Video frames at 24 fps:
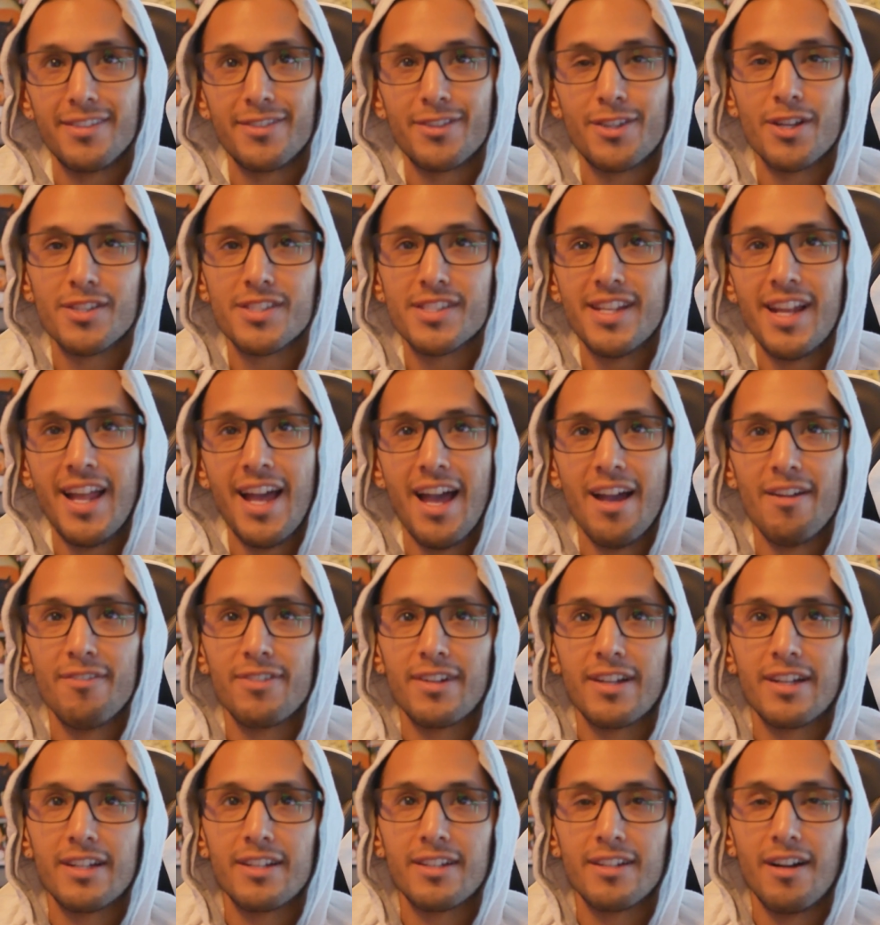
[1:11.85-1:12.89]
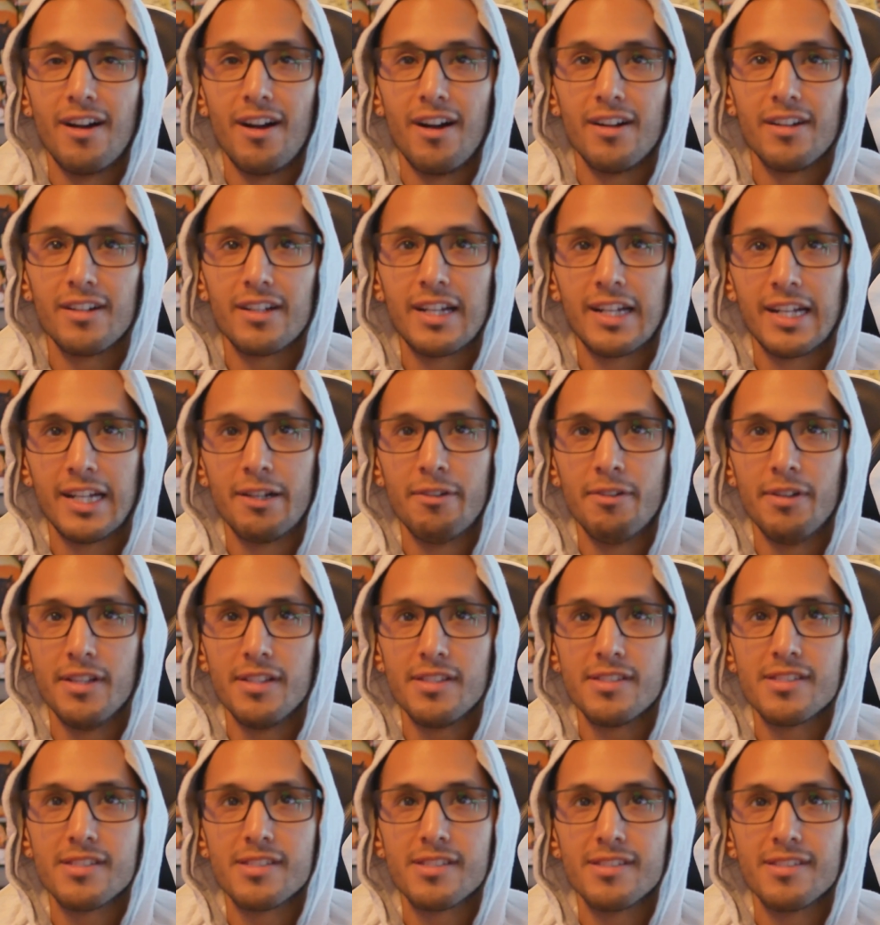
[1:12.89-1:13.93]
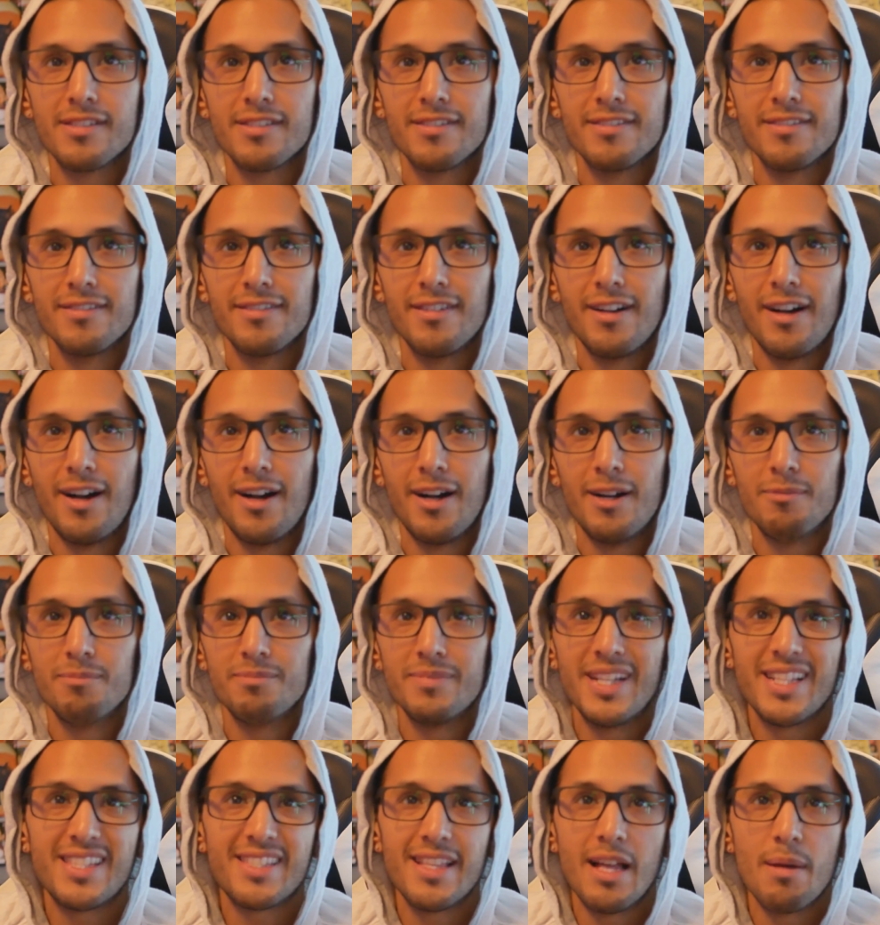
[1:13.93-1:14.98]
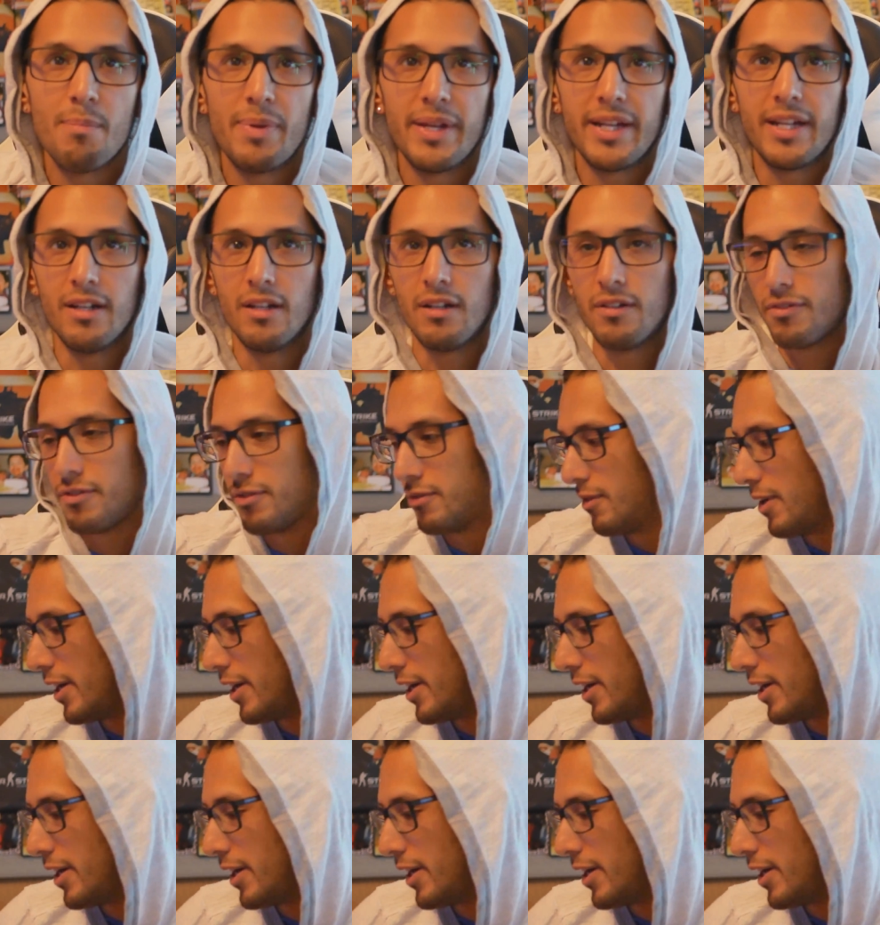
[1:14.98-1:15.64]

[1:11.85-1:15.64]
doesn't have clearance. It's not big enough,